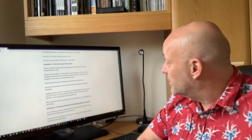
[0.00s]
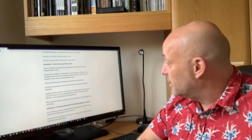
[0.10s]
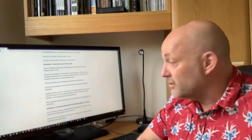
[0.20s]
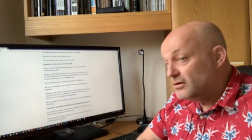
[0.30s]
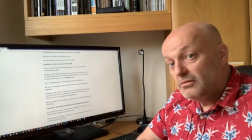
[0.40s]

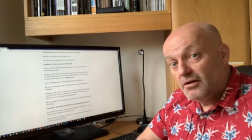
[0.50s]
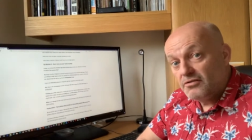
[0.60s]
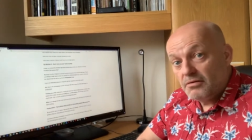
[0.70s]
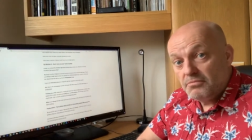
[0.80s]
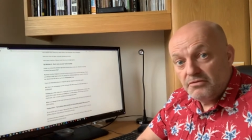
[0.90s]
ignore what I
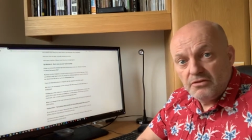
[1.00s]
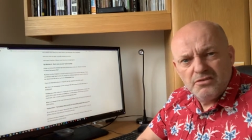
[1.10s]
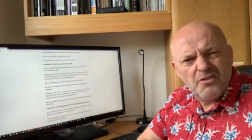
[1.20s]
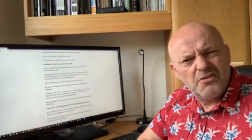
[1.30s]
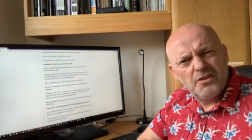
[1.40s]
said before.
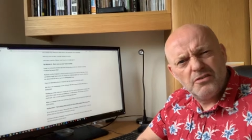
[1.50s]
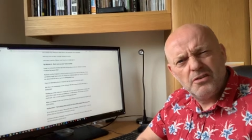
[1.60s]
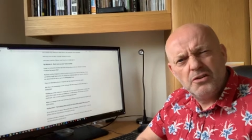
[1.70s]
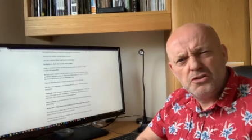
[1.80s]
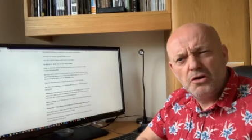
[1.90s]
So obviously, I was
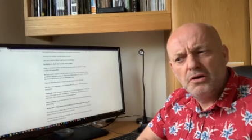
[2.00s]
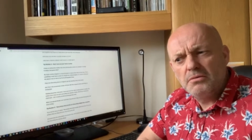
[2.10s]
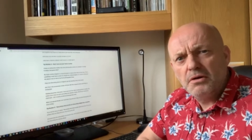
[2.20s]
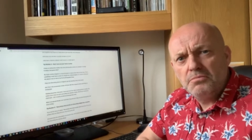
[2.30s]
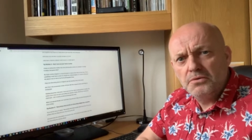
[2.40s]
only joking
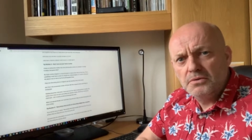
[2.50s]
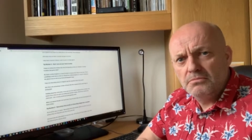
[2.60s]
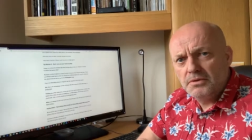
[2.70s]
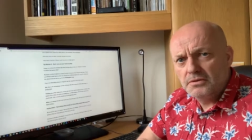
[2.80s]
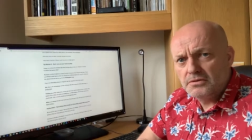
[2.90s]
about Poole
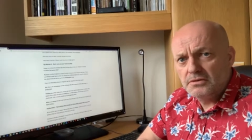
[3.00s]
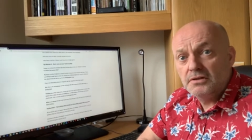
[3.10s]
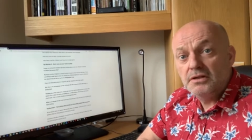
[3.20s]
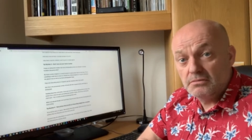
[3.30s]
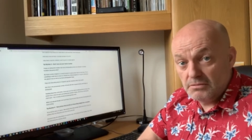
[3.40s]
and Bolton.
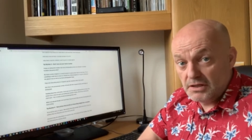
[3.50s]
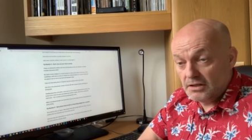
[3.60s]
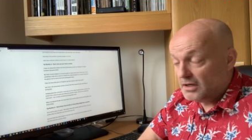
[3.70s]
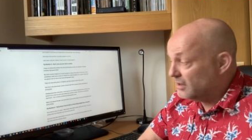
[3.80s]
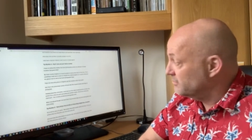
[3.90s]
Didn't mean
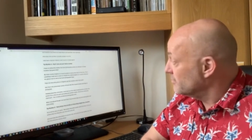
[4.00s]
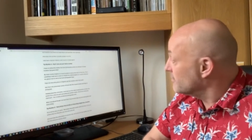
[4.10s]
that.